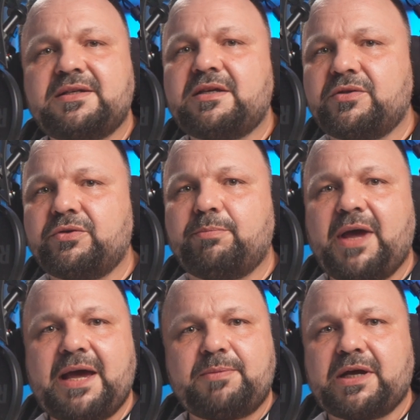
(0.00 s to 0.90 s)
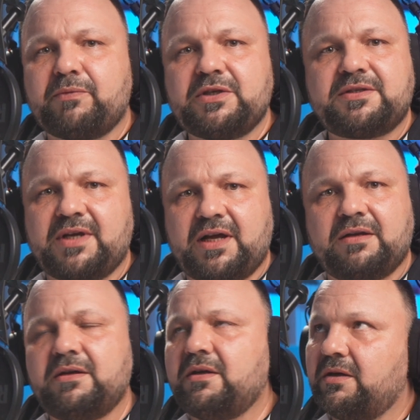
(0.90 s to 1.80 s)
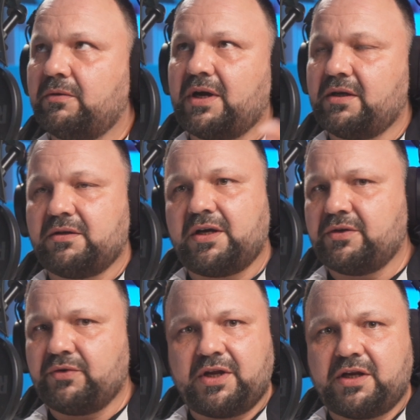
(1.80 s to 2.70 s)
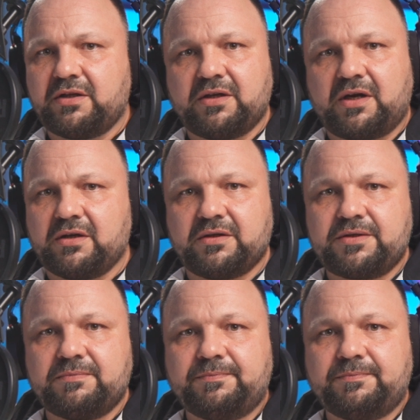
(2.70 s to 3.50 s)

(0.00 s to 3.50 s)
I saw the backpack will sell around $180.